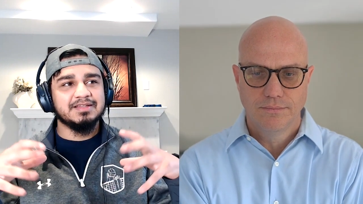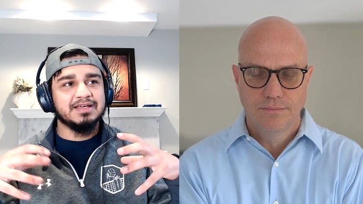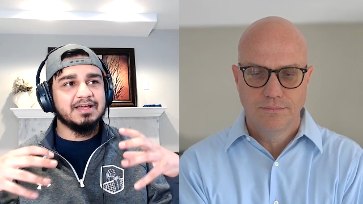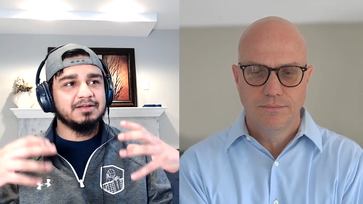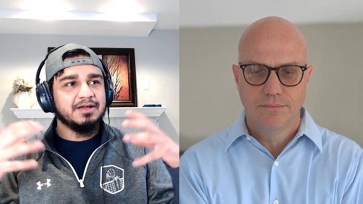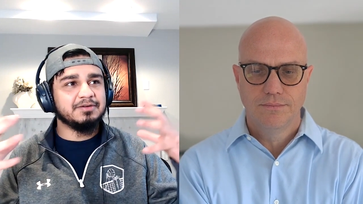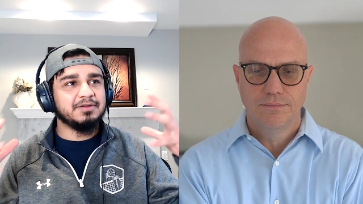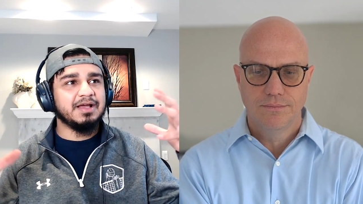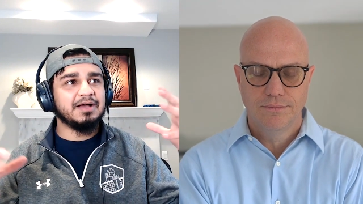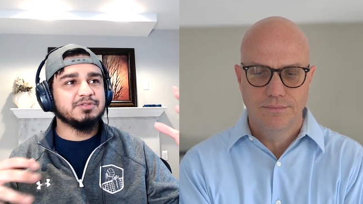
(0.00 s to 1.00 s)
Speaker 1: Like, how, how
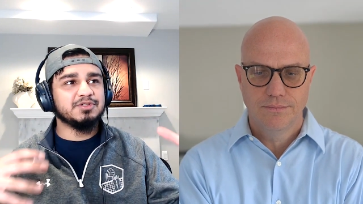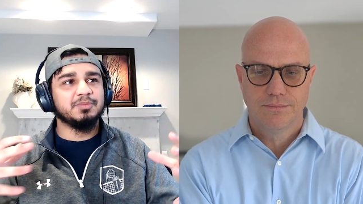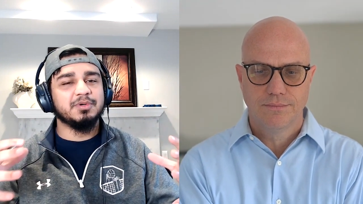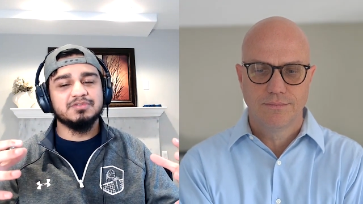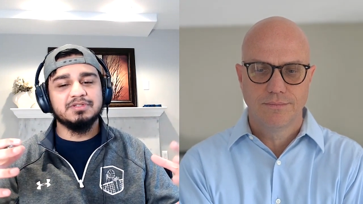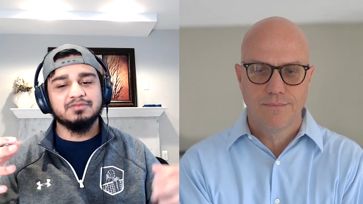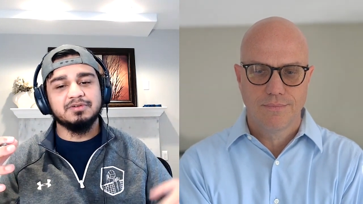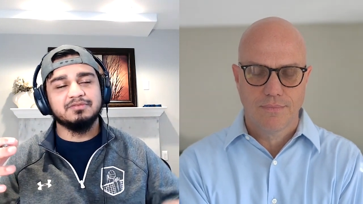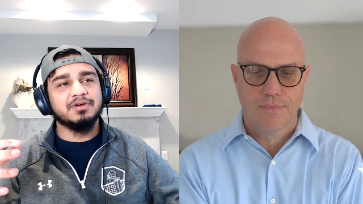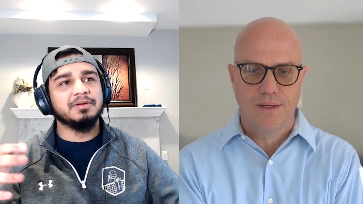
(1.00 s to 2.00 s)
how is your approach different
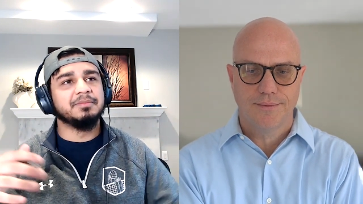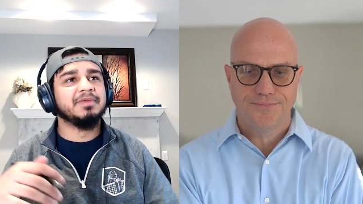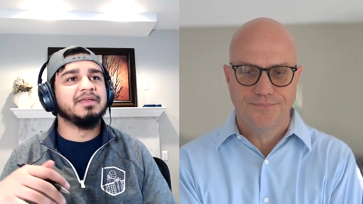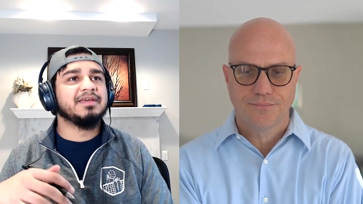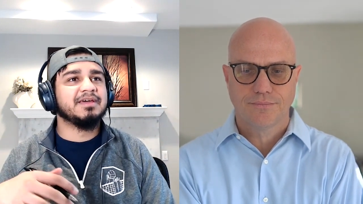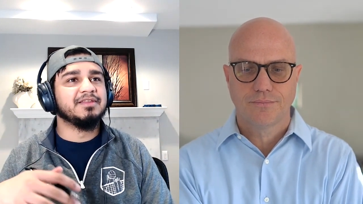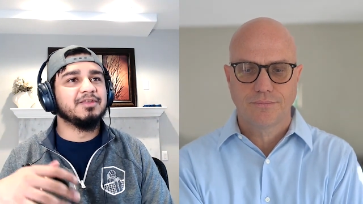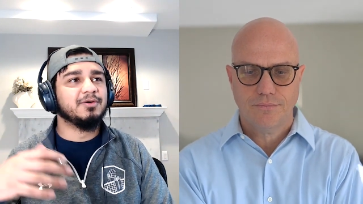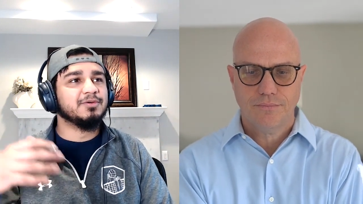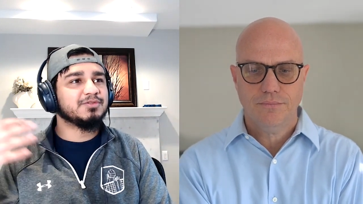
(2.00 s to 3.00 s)
from kind of the
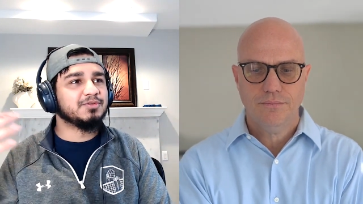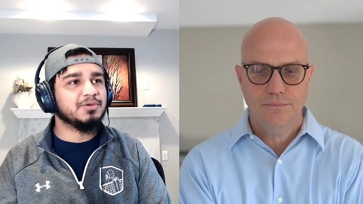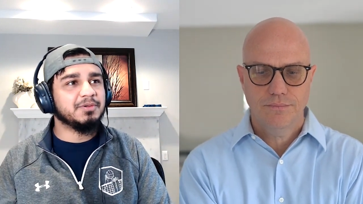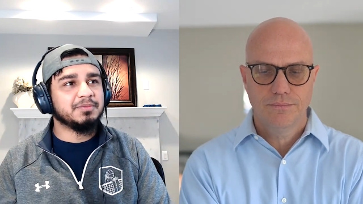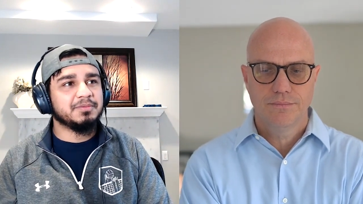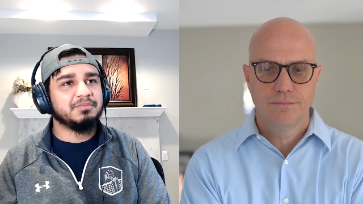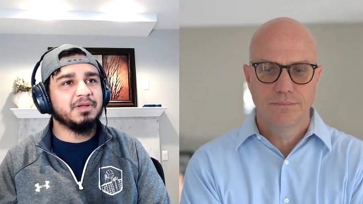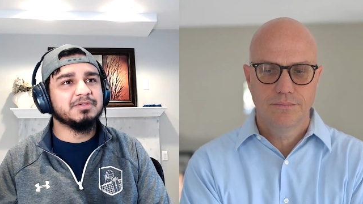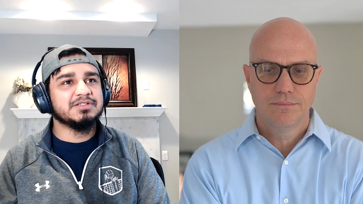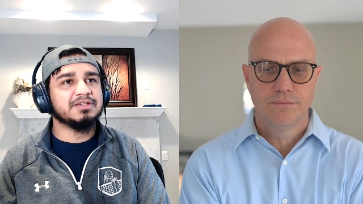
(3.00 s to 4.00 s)
old school
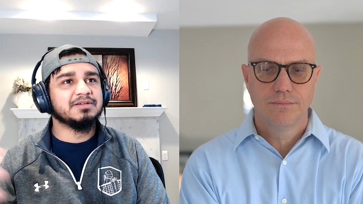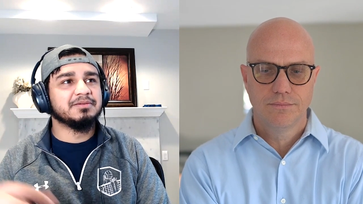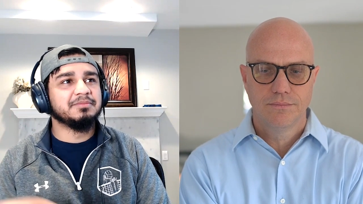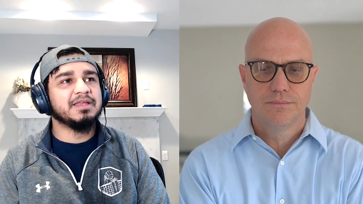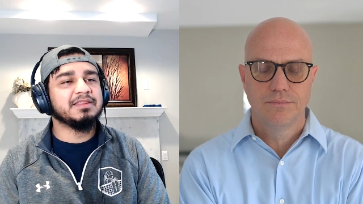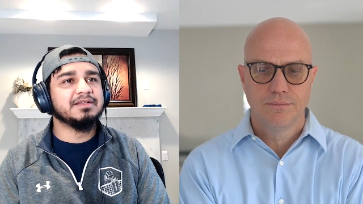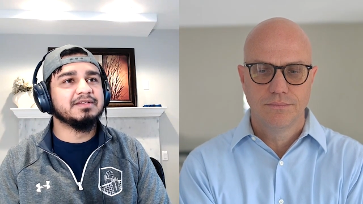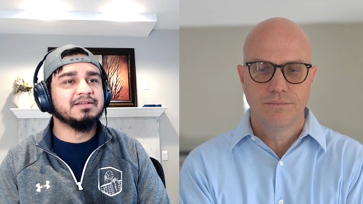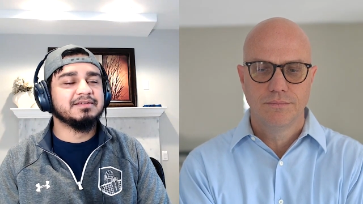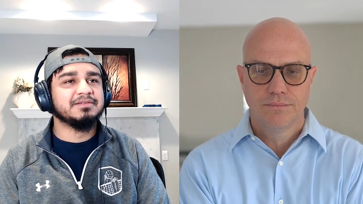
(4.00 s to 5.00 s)
publishing method?
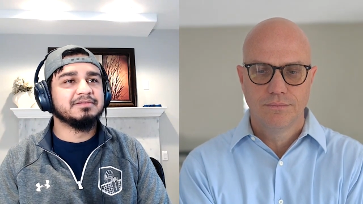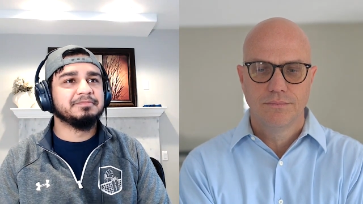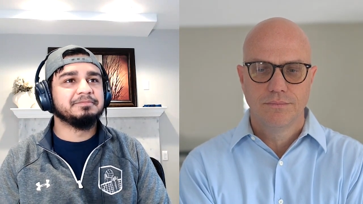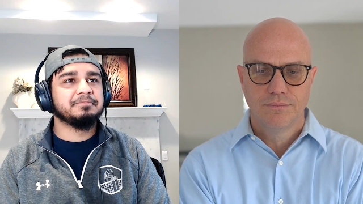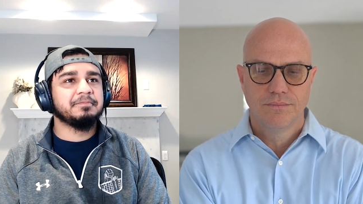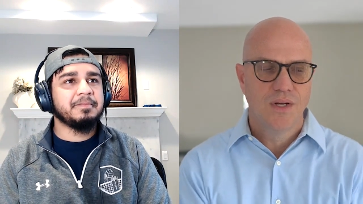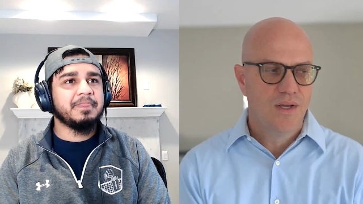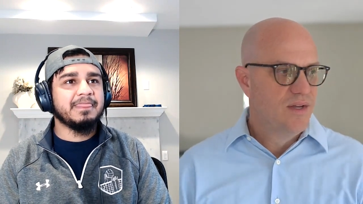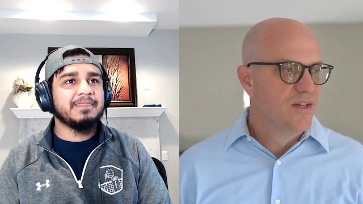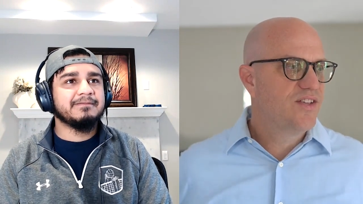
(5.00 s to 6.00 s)

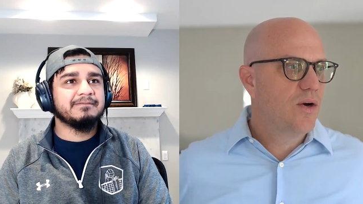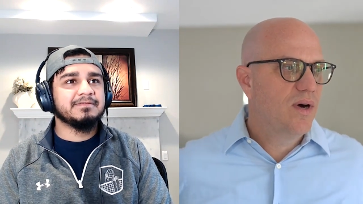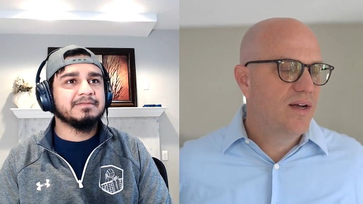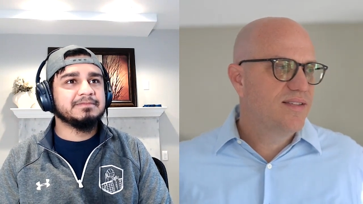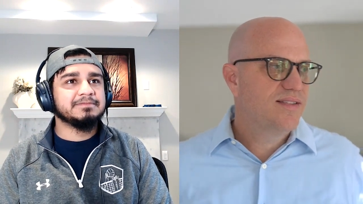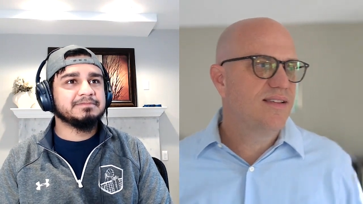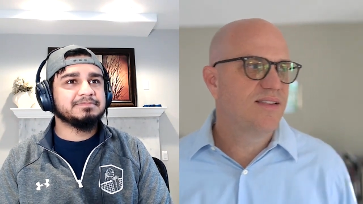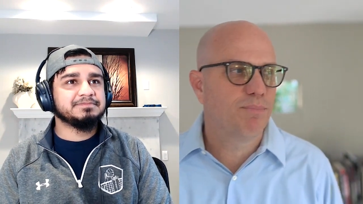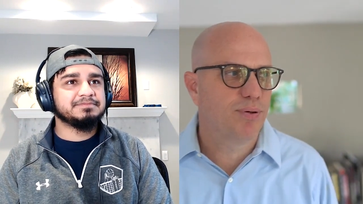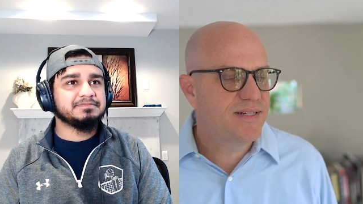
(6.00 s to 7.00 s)
Speaker 2: So uh, since the
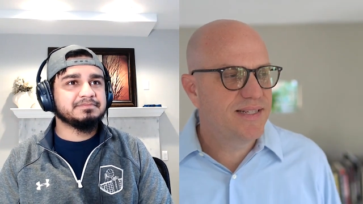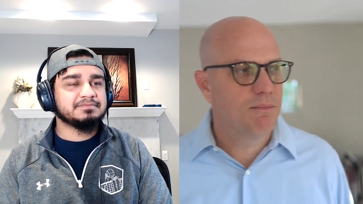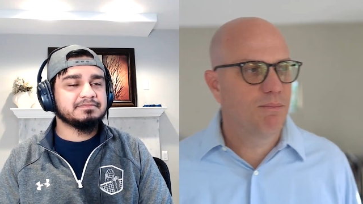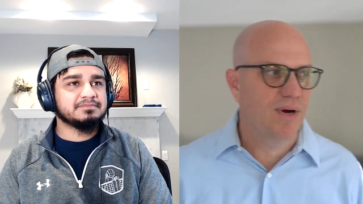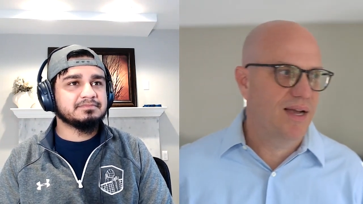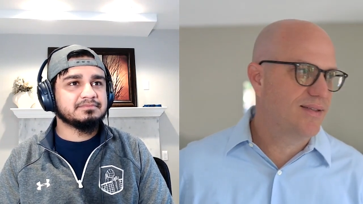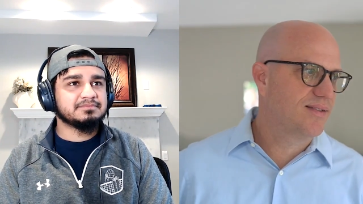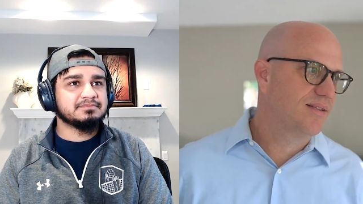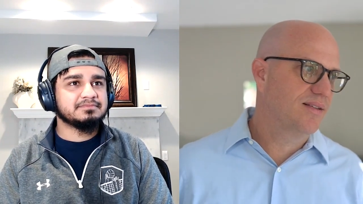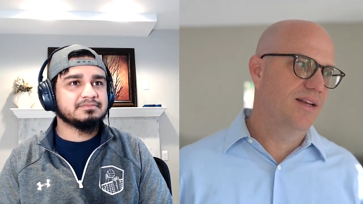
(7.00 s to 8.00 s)
printing
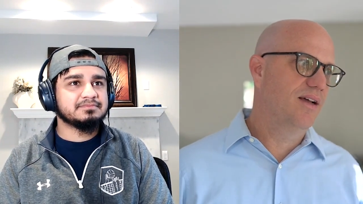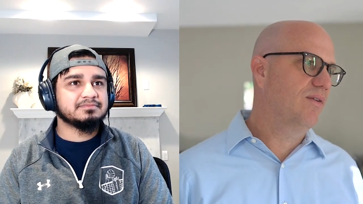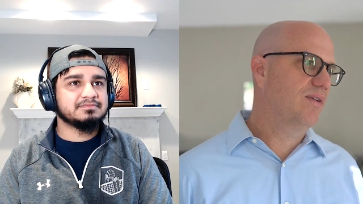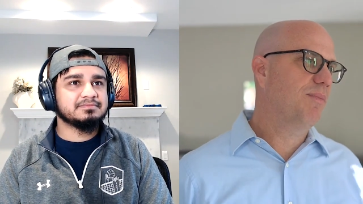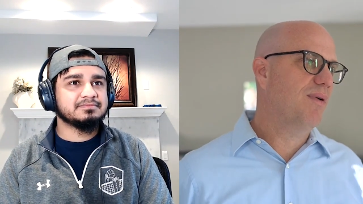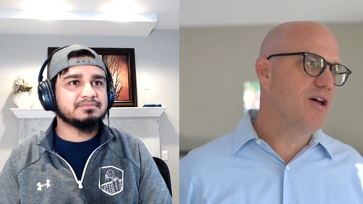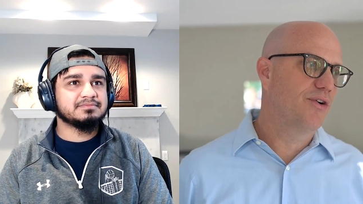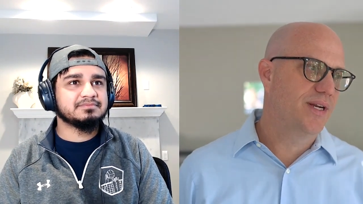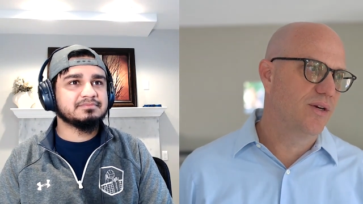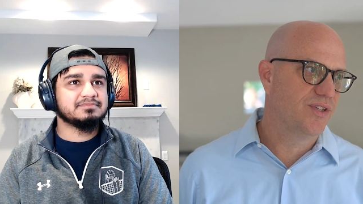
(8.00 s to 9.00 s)
press, you know, a couple of
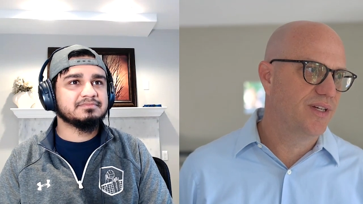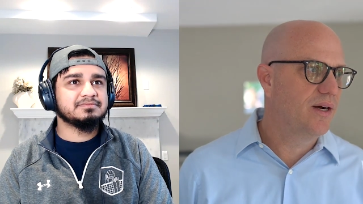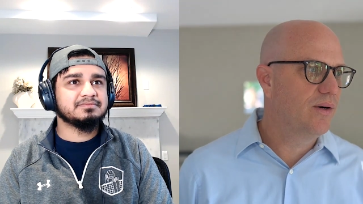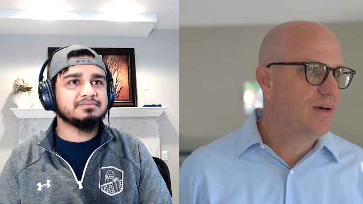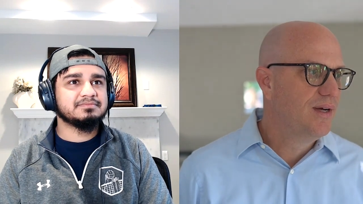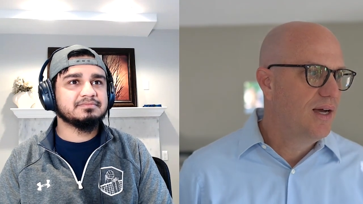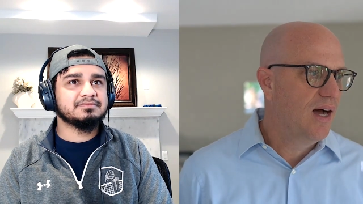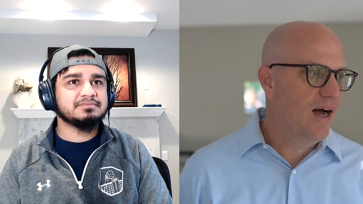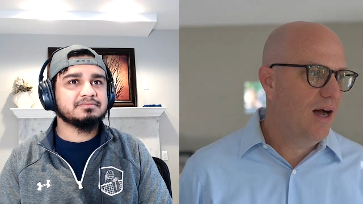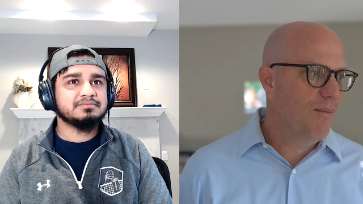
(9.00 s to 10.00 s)
hundred years ago,
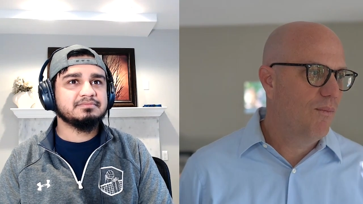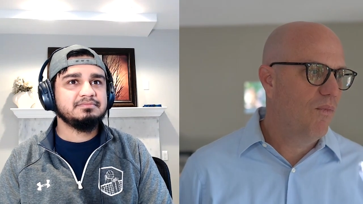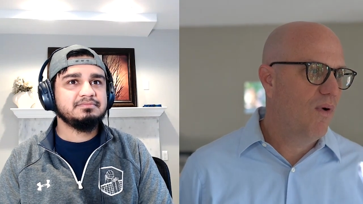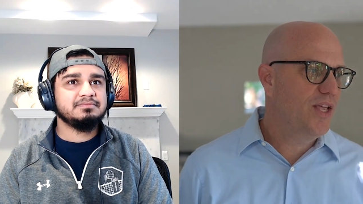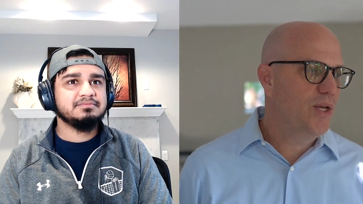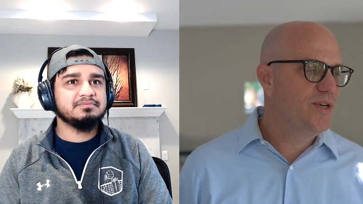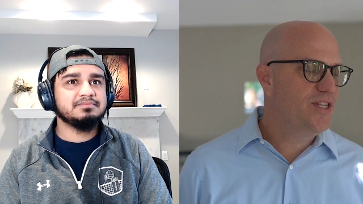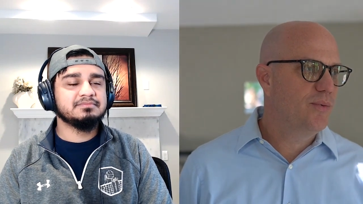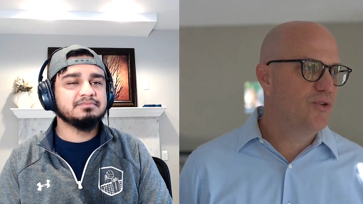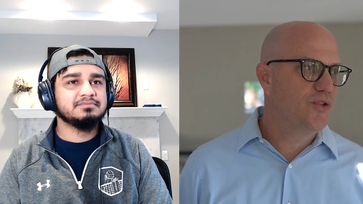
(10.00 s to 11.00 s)
um, what you would
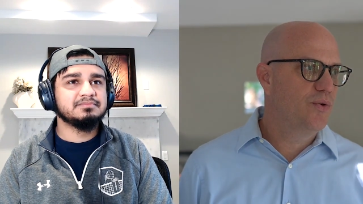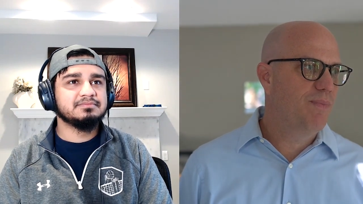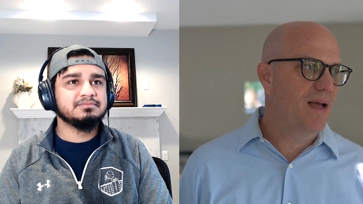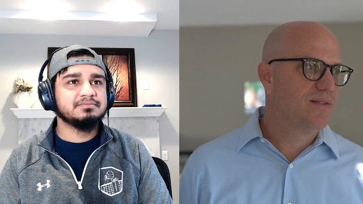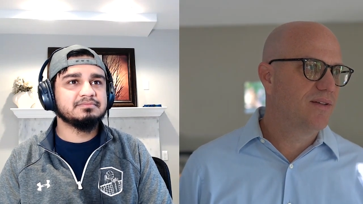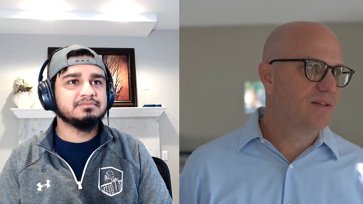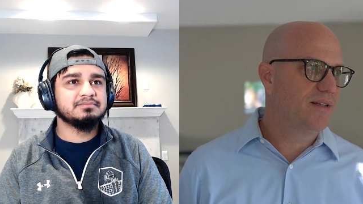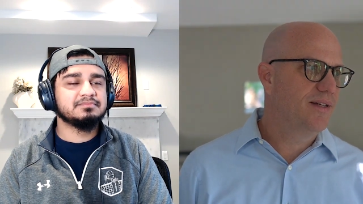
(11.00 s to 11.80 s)
do is you basically